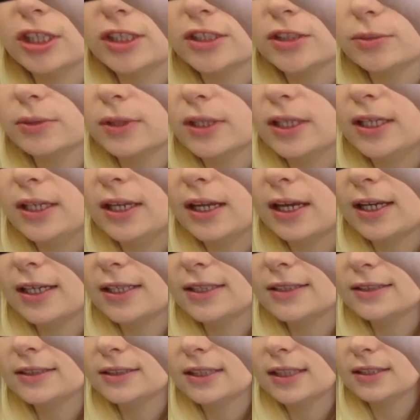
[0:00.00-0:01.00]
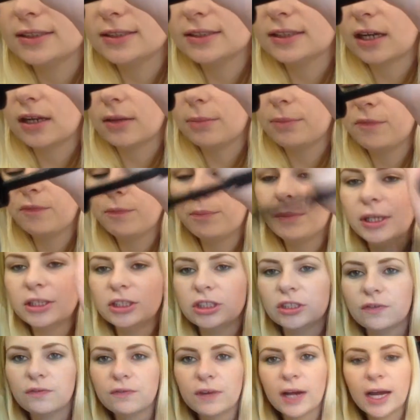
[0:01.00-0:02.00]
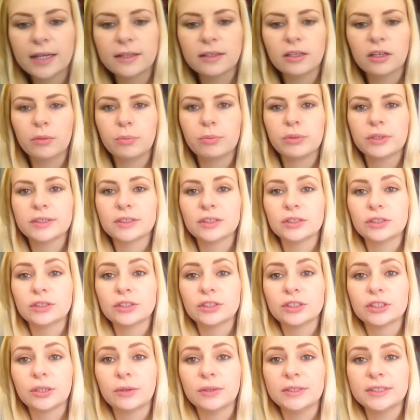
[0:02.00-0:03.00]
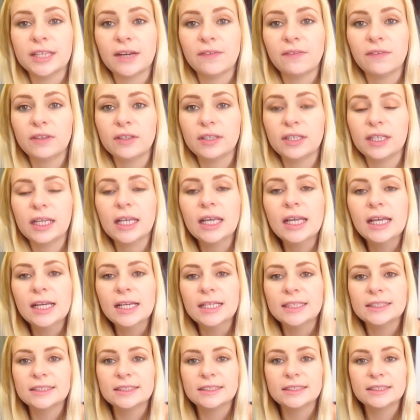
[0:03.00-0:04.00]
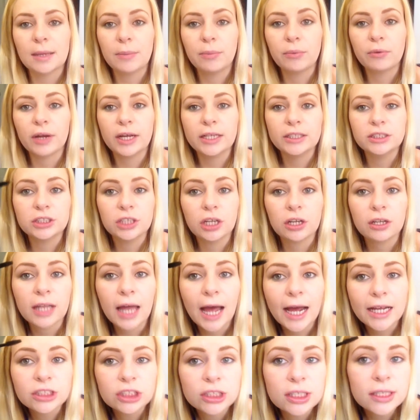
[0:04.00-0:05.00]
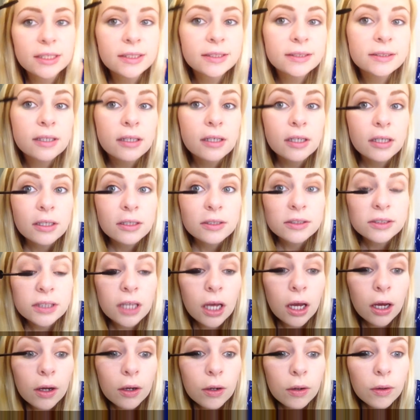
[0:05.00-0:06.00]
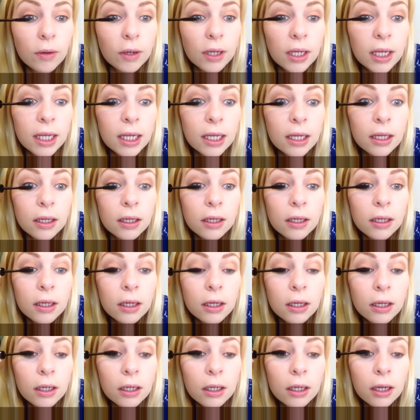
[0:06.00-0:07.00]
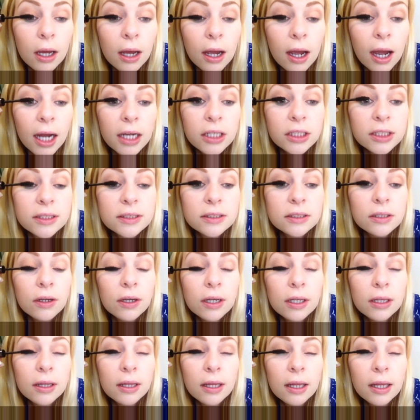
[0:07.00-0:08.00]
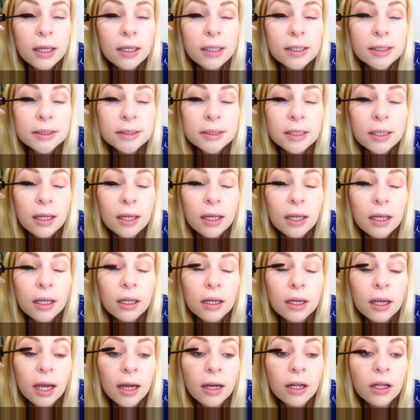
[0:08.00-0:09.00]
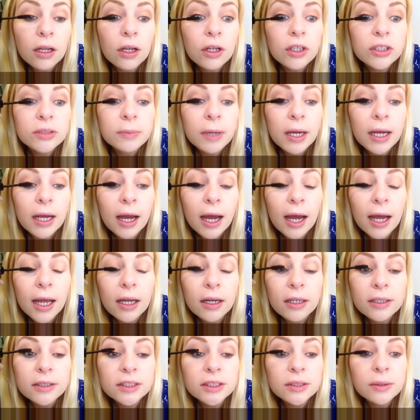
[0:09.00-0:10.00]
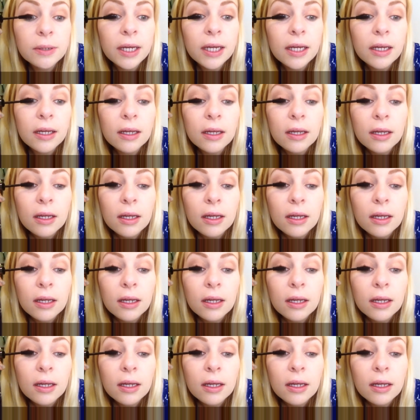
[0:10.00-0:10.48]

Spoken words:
just really nice. It's got a bunch of fine little bristles, so it definitely separates your lashes. So I just go like this and kind of close my eye onto it,